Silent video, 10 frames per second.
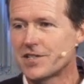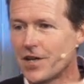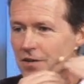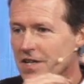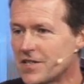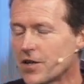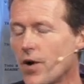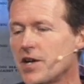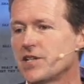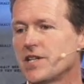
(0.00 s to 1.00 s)
there's no neat
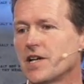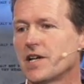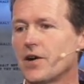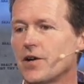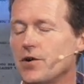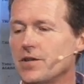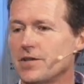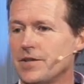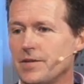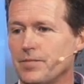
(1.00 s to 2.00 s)
equation here going on.
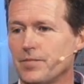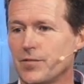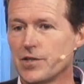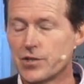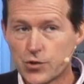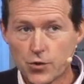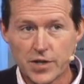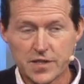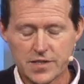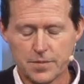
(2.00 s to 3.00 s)
Just
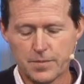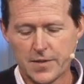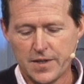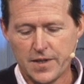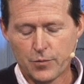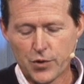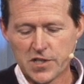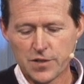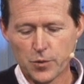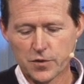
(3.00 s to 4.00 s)
drawing some
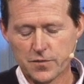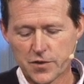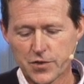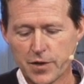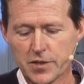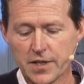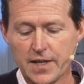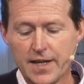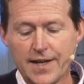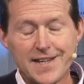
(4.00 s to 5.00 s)
principles from Scripture.
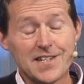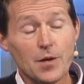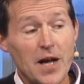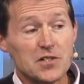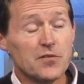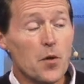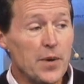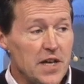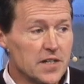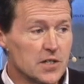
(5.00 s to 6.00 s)
Is it a matter of
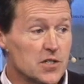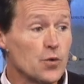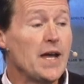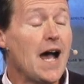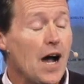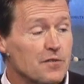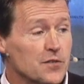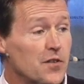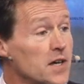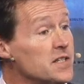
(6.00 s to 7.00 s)
obedience? Do we have
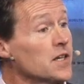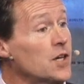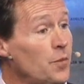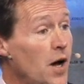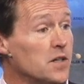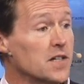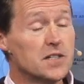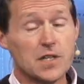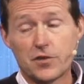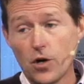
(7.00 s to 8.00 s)
to follow? Is it commanded?
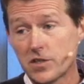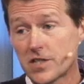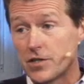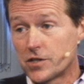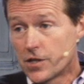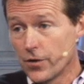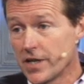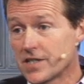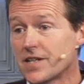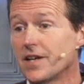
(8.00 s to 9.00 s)
Because if God says do
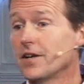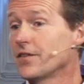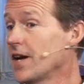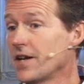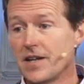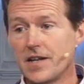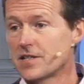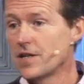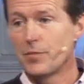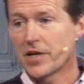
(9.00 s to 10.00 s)
it, then
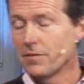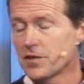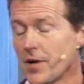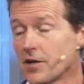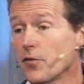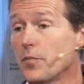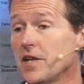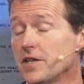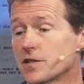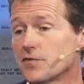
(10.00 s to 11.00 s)
it becomes a matter of
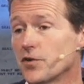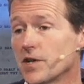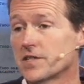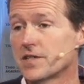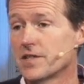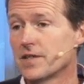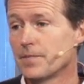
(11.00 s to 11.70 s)
obedience for us.